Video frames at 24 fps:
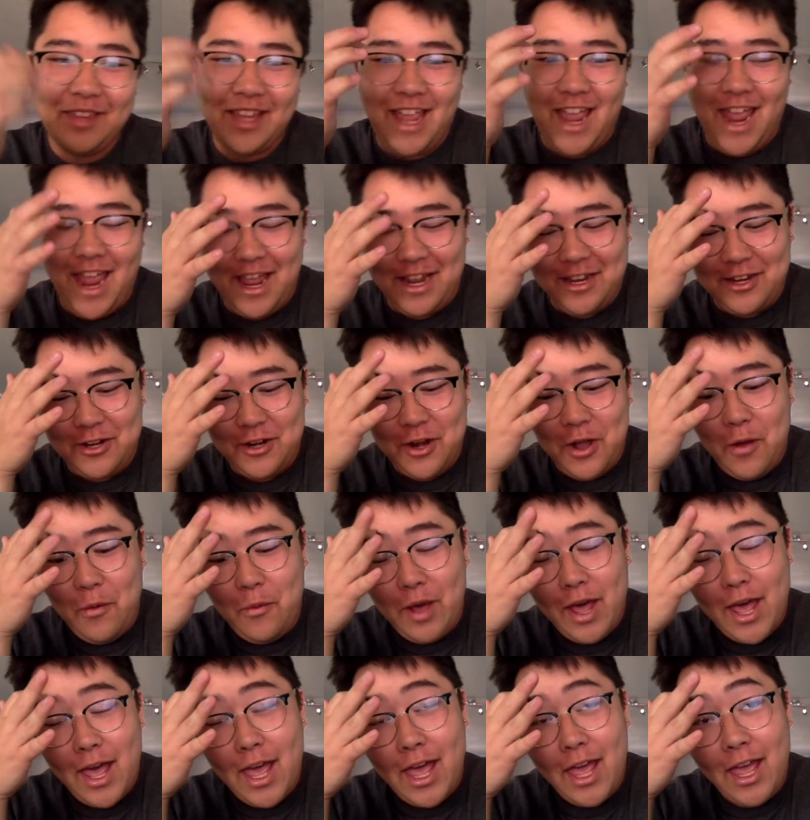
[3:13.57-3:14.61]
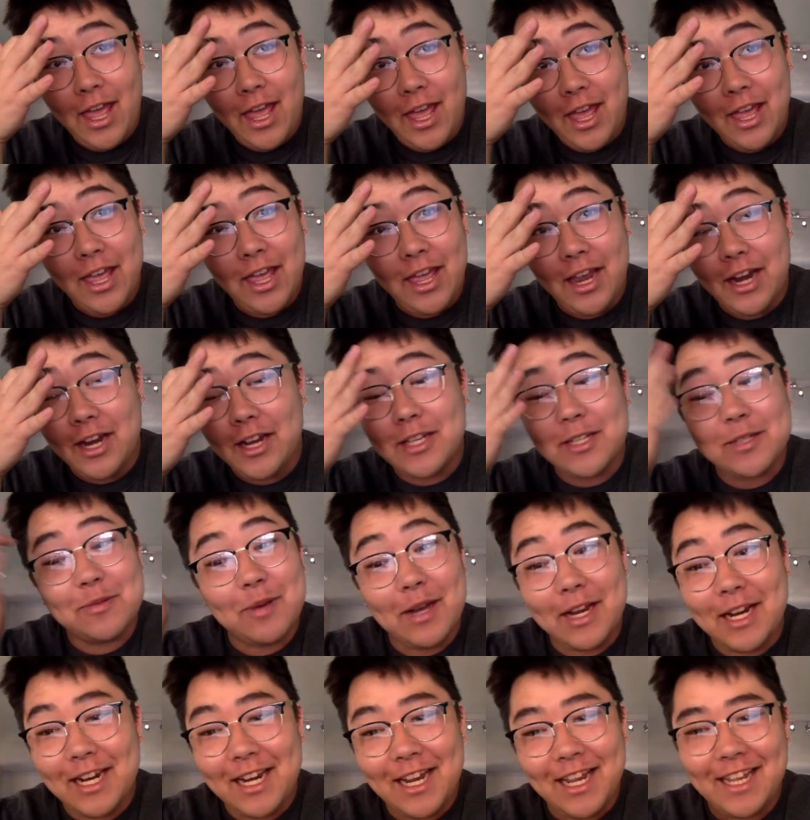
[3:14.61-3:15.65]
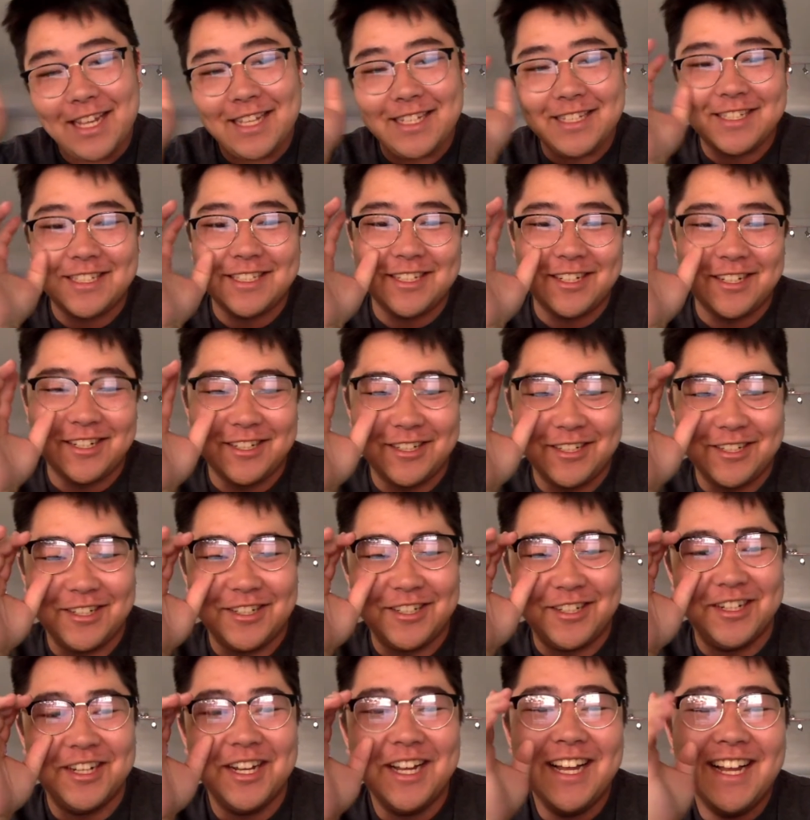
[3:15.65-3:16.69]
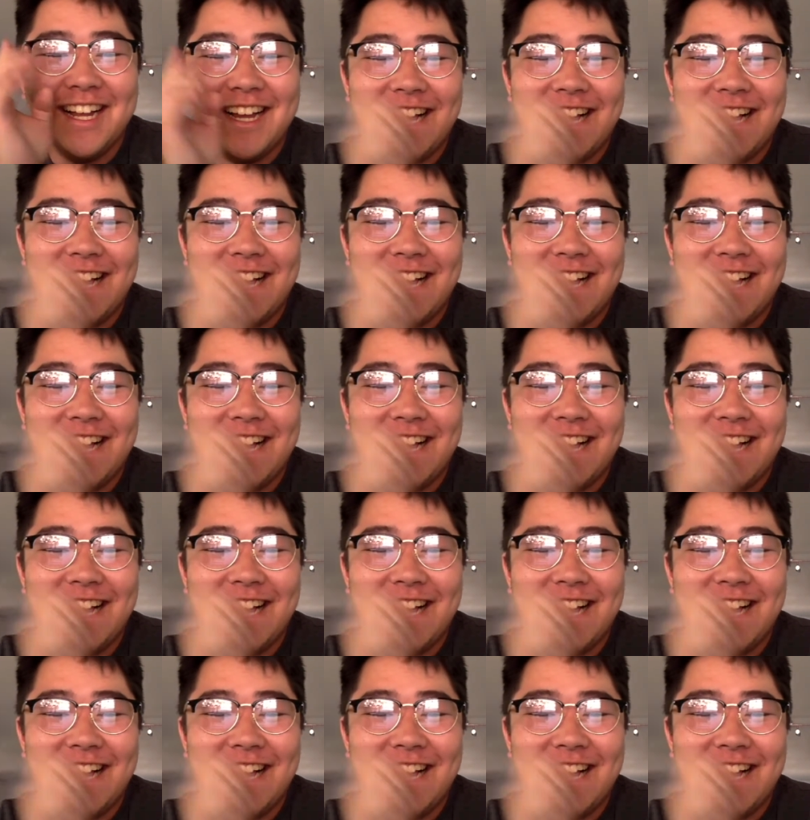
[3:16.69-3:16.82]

And you know what? It is what it is, girl.